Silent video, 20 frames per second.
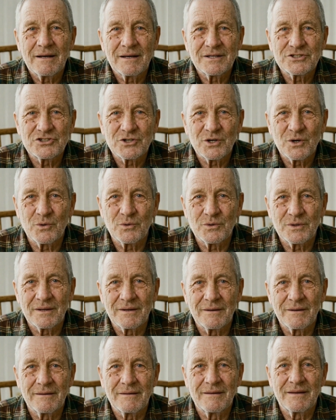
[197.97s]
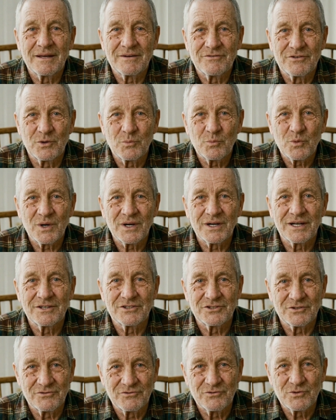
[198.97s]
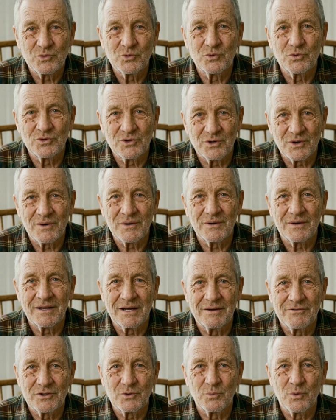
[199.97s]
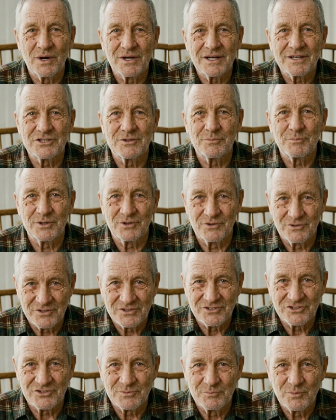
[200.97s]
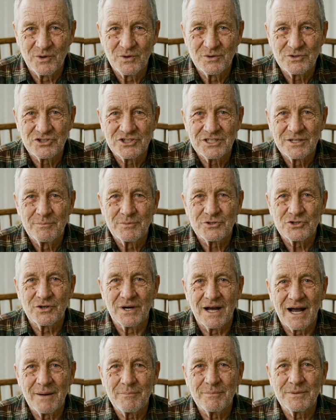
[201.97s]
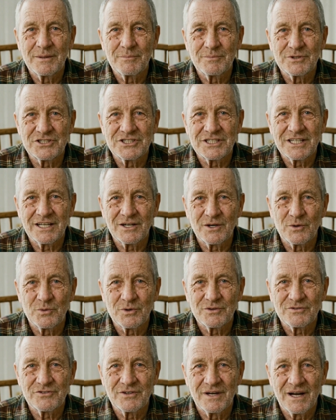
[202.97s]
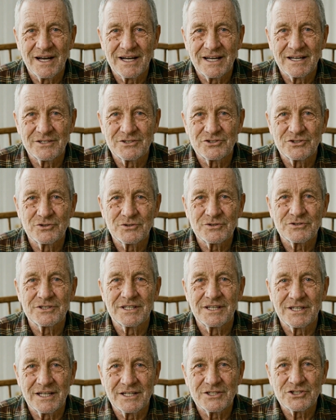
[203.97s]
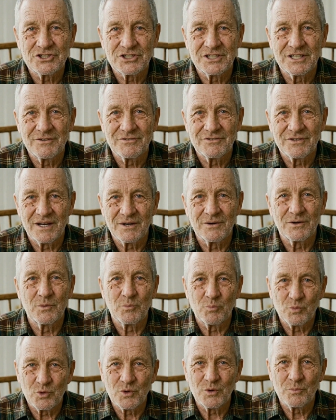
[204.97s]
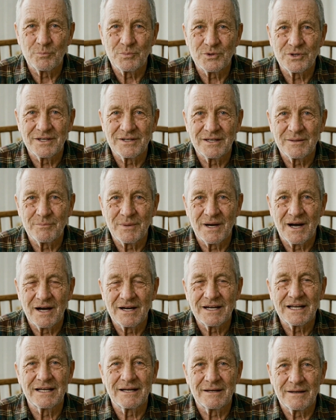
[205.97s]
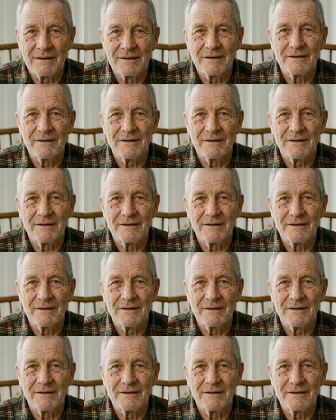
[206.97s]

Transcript: So, if you wanted to fool her, if you wanted to build a small, cheap trap the mosquito would fly into thinking she had found a warm, breathing body,